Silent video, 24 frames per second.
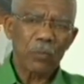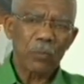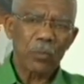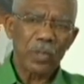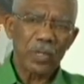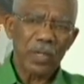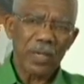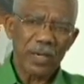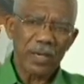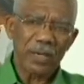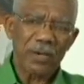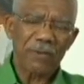
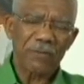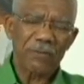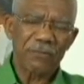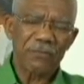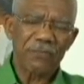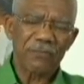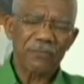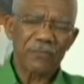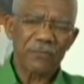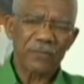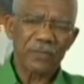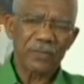we have
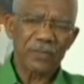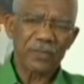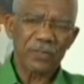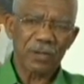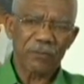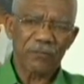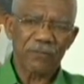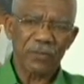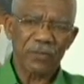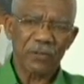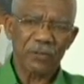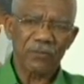
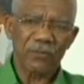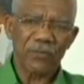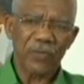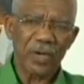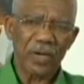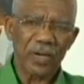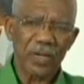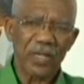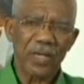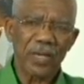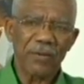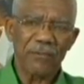suffered
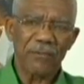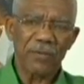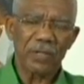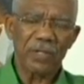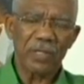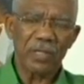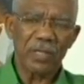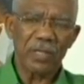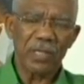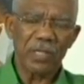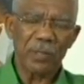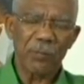very
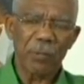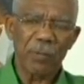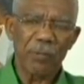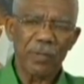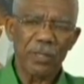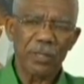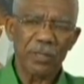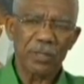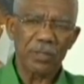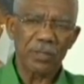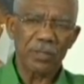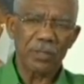heavily in East
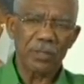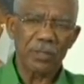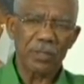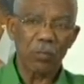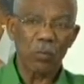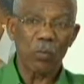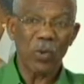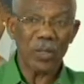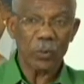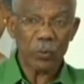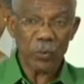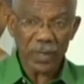Berbice
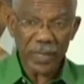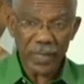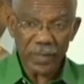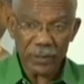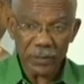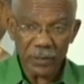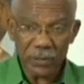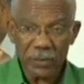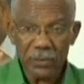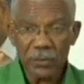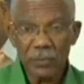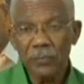quarantine. What will I
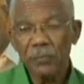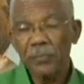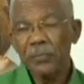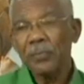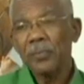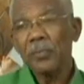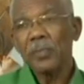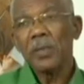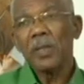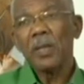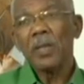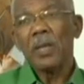do?
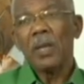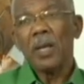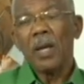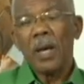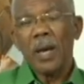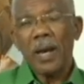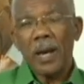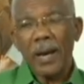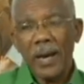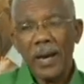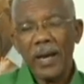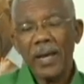
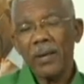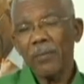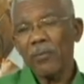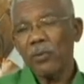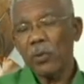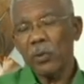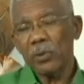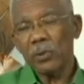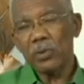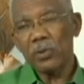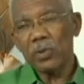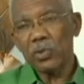I am
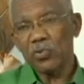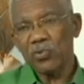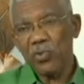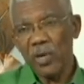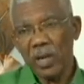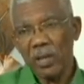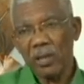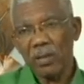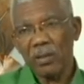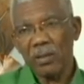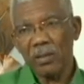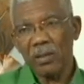going to
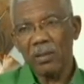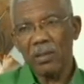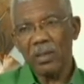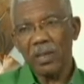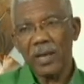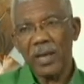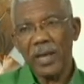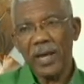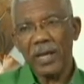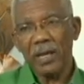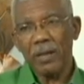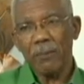strengthen the
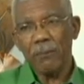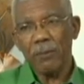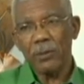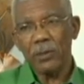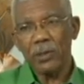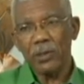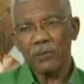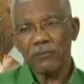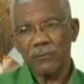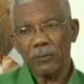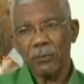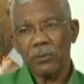Guyana
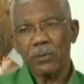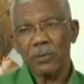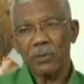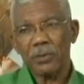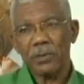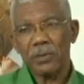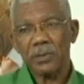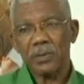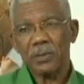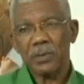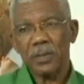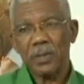police
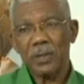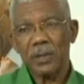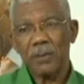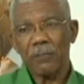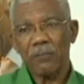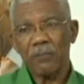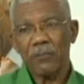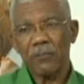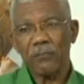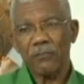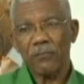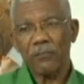force.
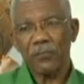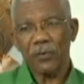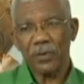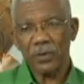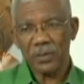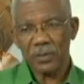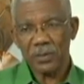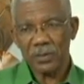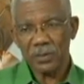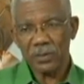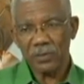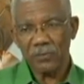
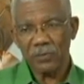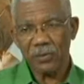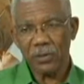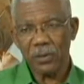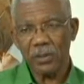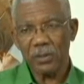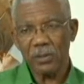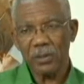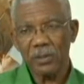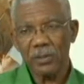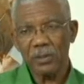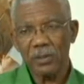First of
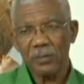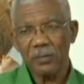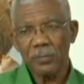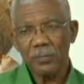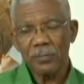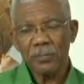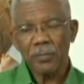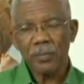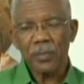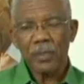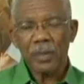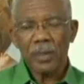all,
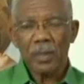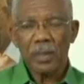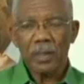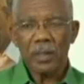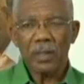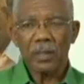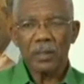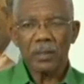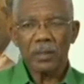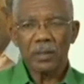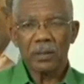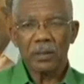
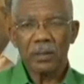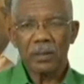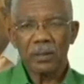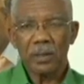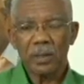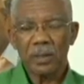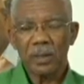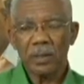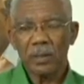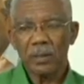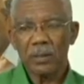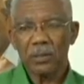
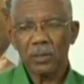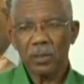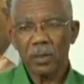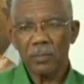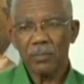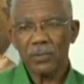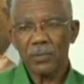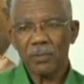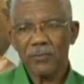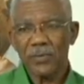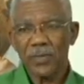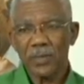in
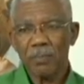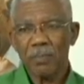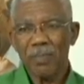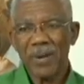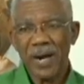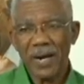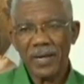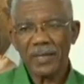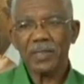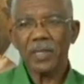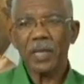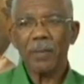terms of its
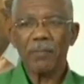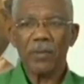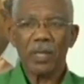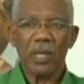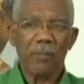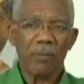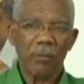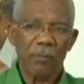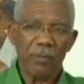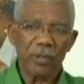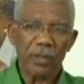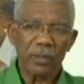maritime
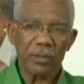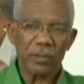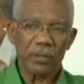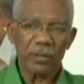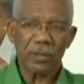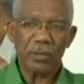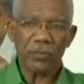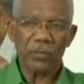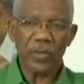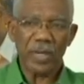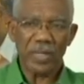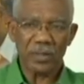
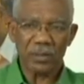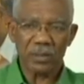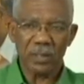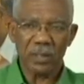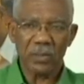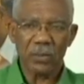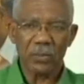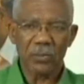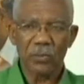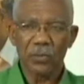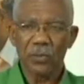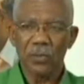capability. Right
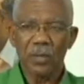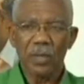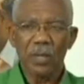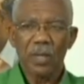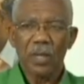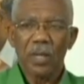now,